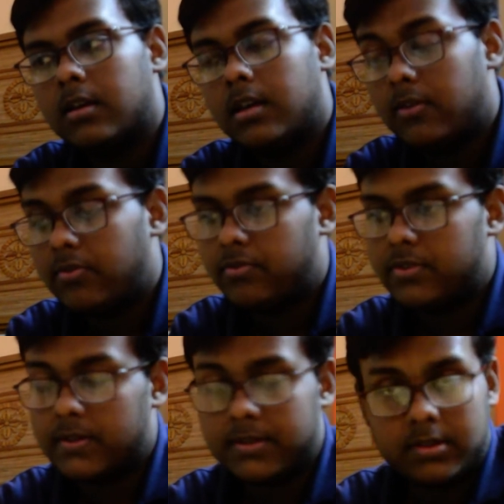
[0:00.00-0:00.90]
If
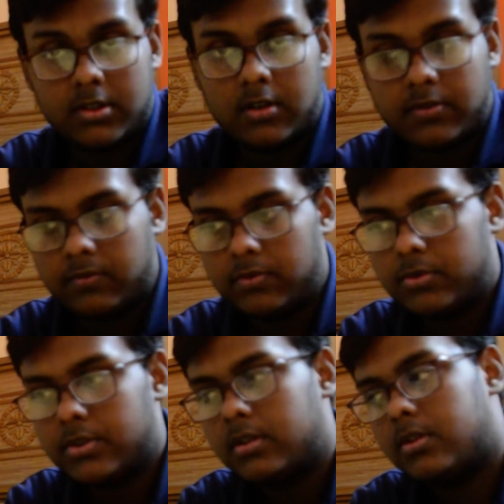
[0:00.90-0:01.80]
there is any sort of
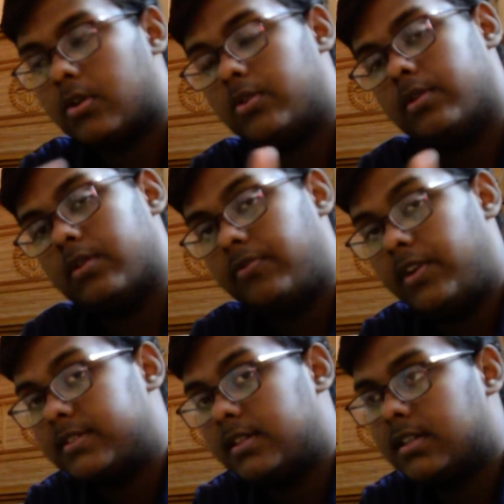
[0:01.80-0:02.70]
confusion or you are
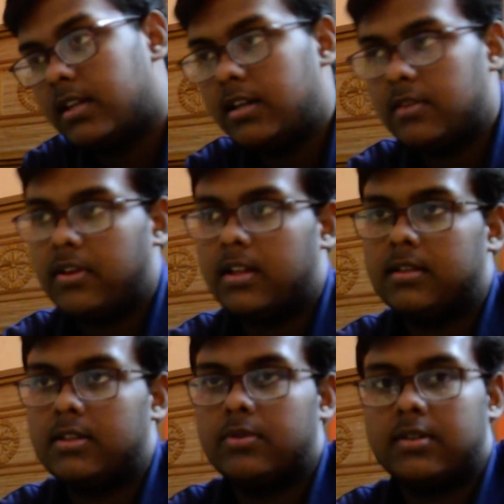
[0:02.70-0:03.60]
facing any
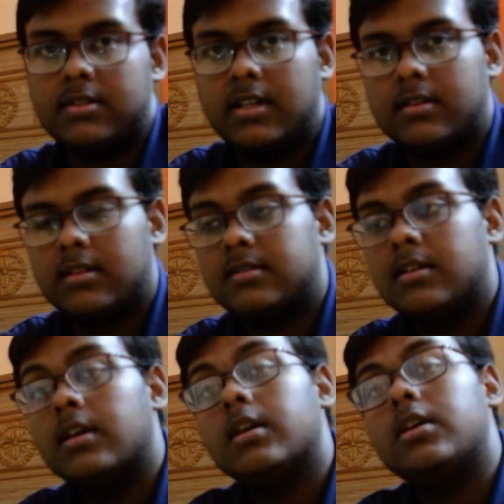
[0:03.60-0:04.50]
difficulty to understand this,
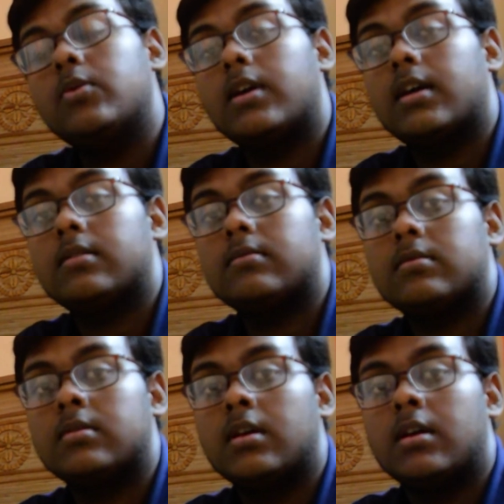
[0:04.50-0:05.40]
you can
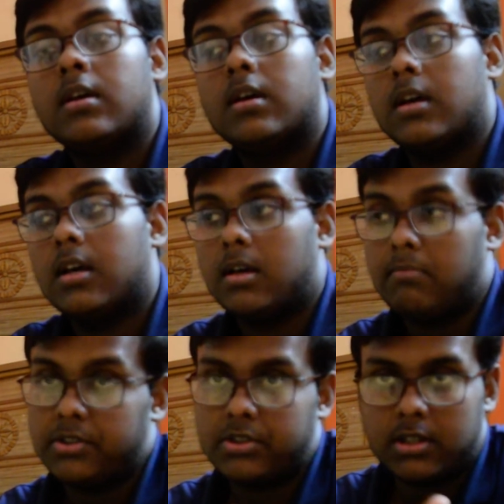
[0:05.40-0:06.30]

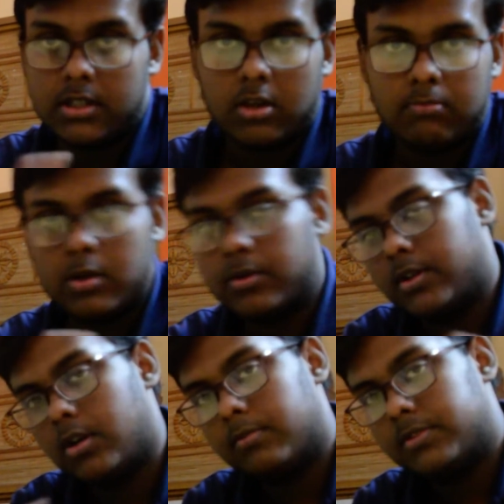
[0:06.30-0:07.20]
mention it down below in the
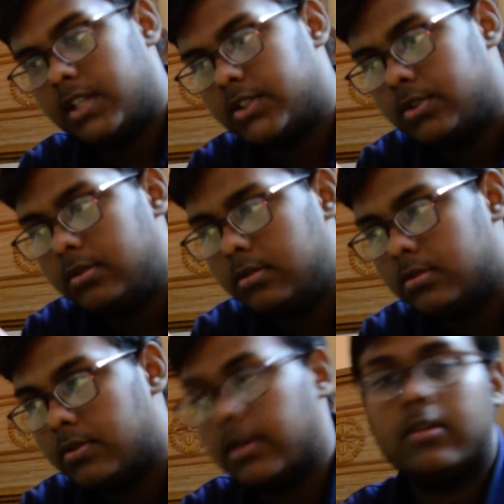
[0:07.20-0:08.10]
comment section.
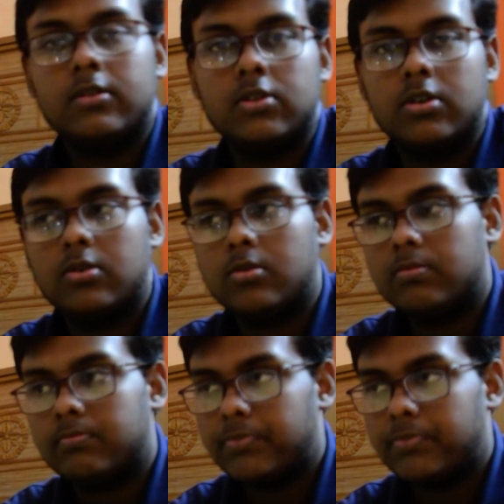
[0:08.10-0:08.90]
You can also,